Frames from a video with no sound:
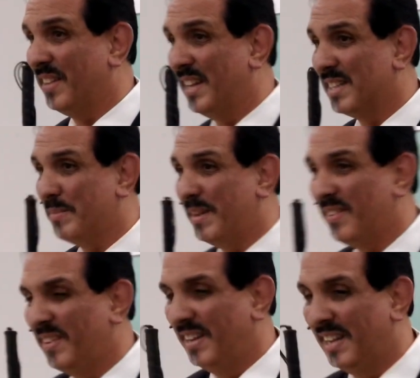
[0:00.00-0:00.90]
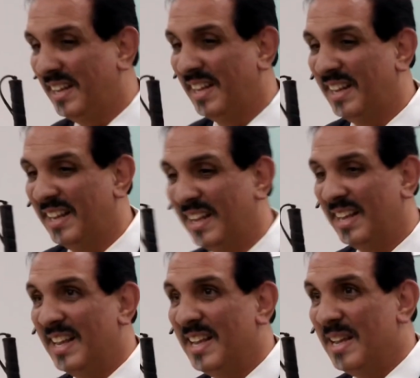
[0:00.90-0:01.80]
guys about.
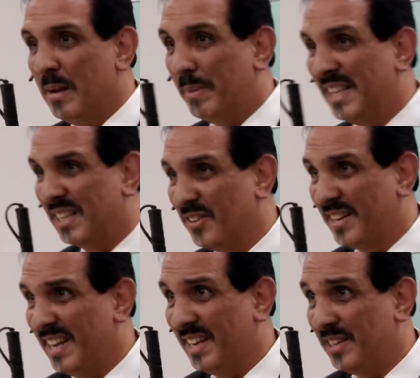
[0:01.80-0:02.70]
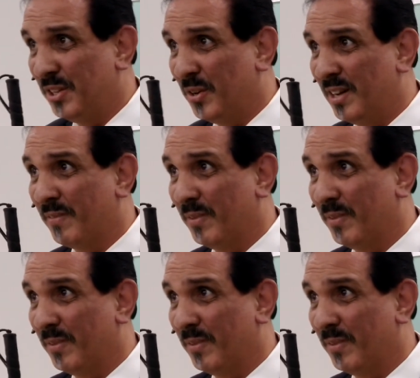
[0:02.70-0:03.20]
But that's okay, you heard it from the